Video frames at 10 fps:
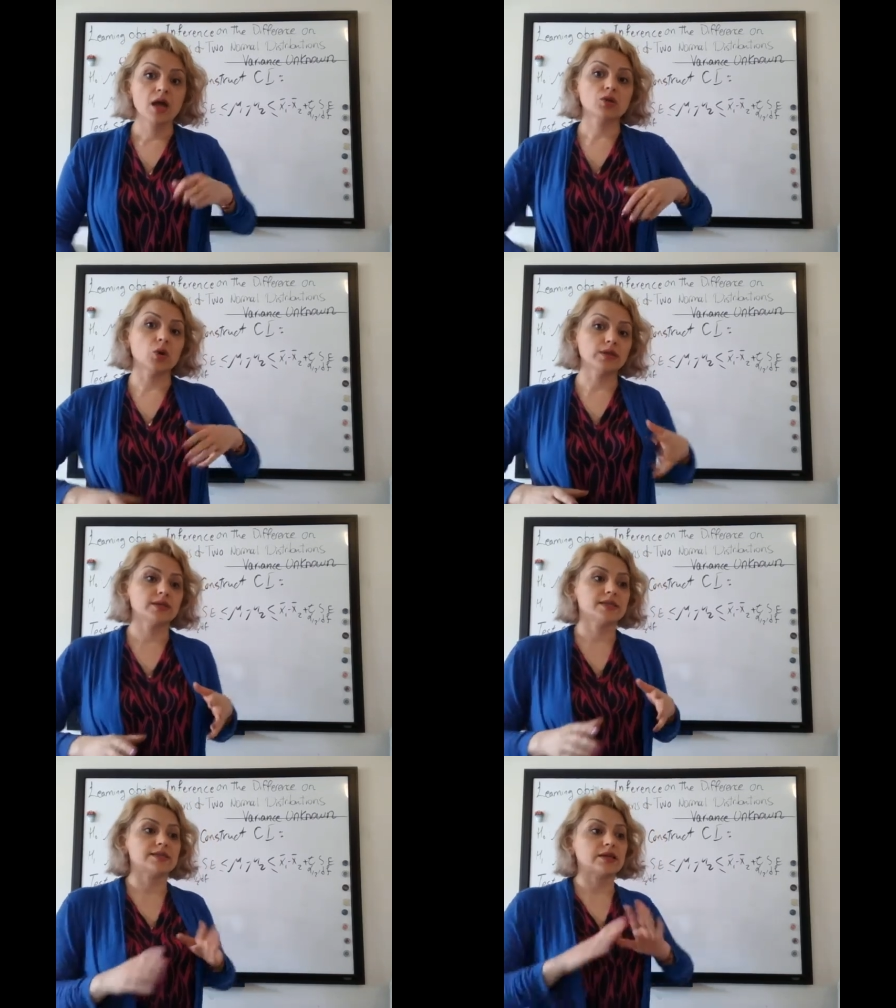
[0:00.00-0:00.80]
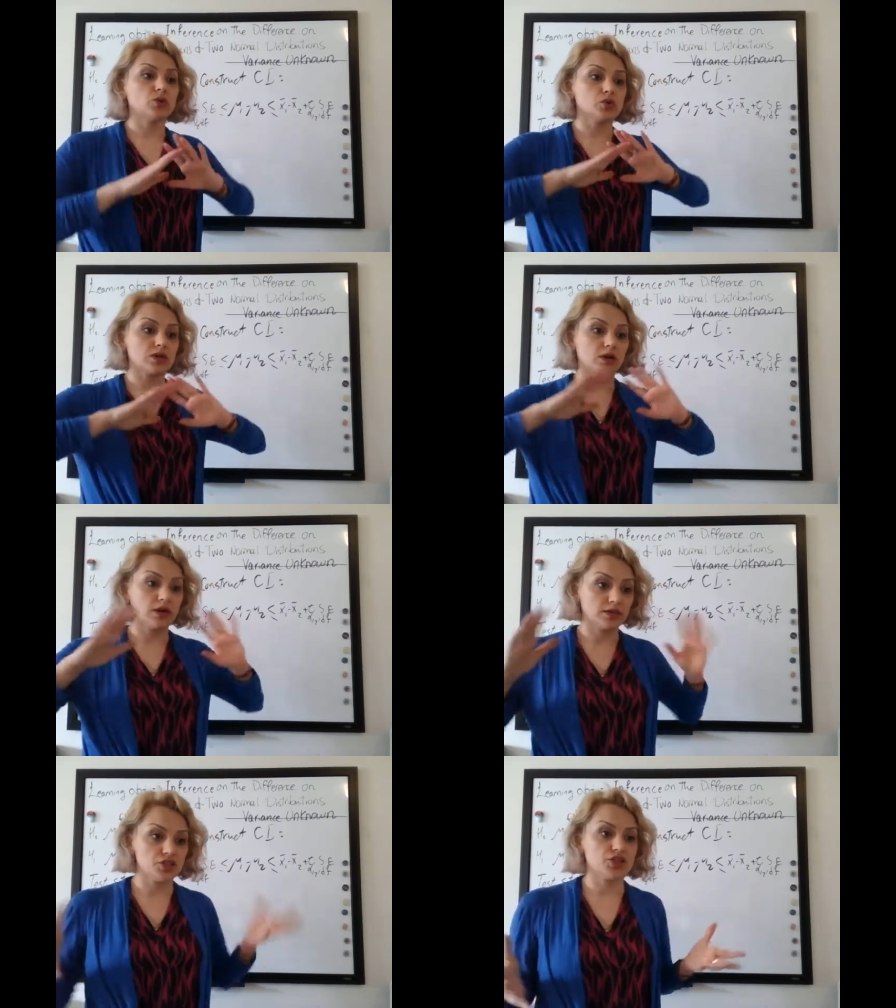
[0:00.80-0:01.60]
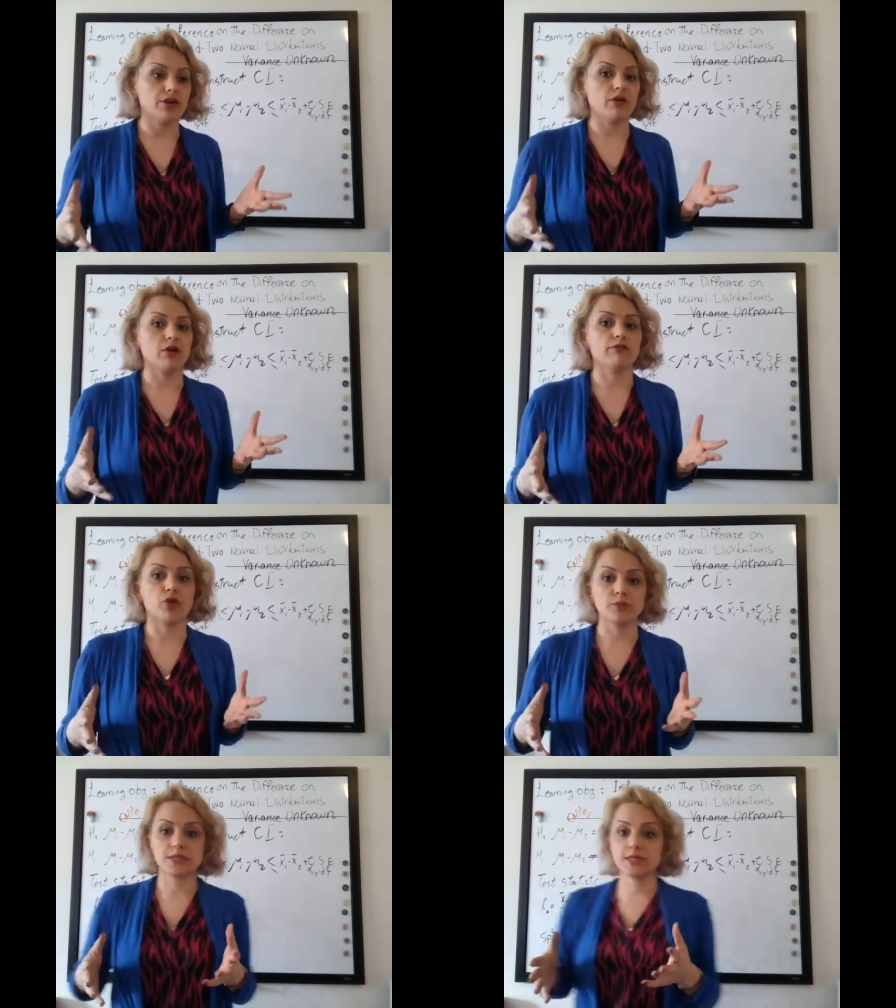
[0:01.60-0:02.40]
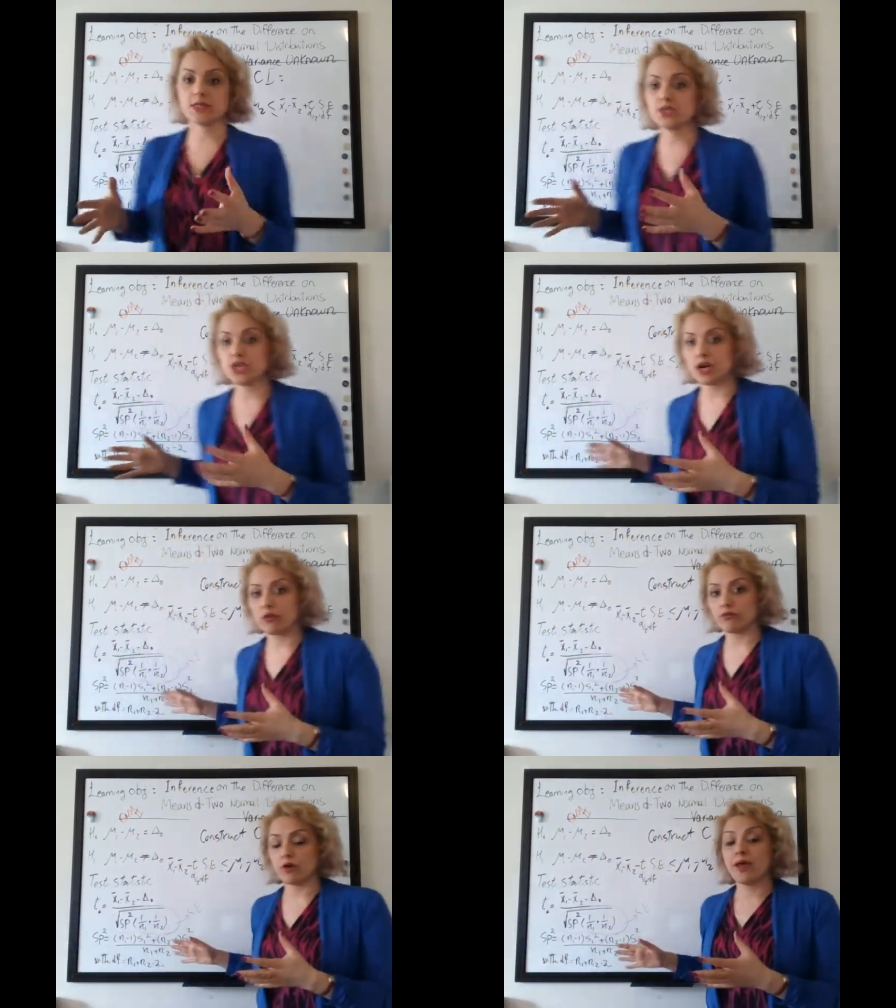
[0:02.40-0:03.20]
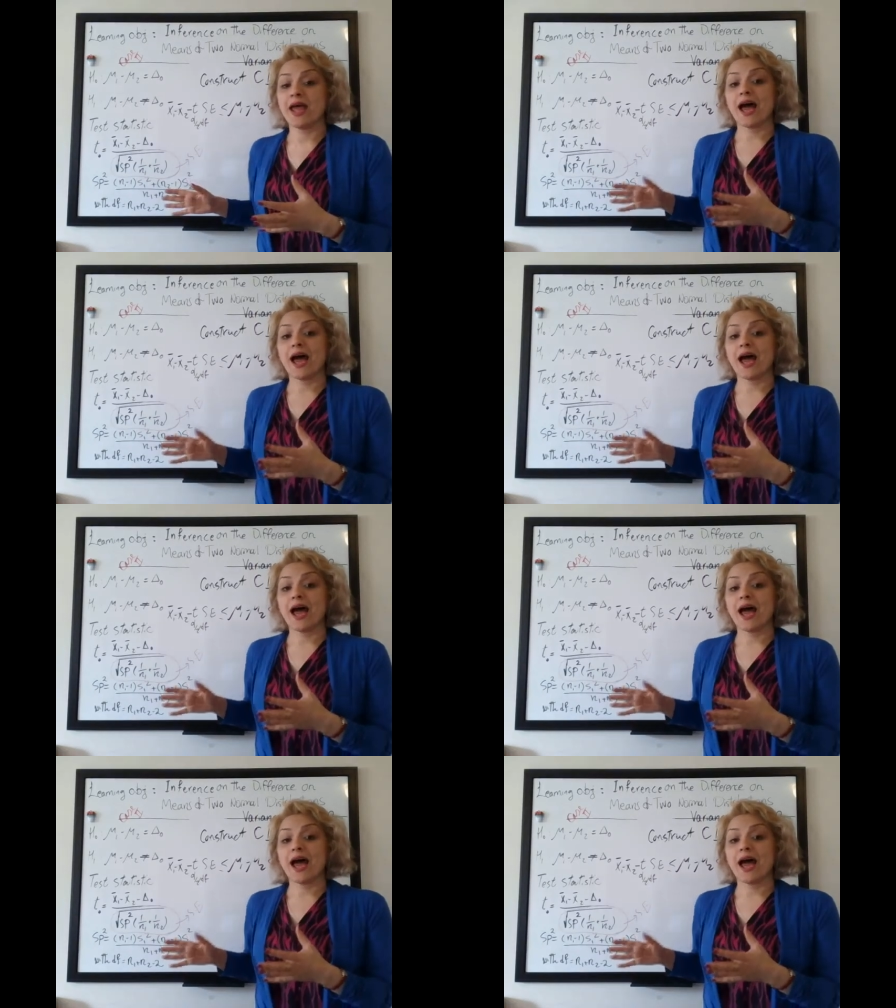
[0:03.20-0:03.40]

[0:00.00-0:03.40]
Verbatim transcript: The only thing is that those are not the general form. This is the general form.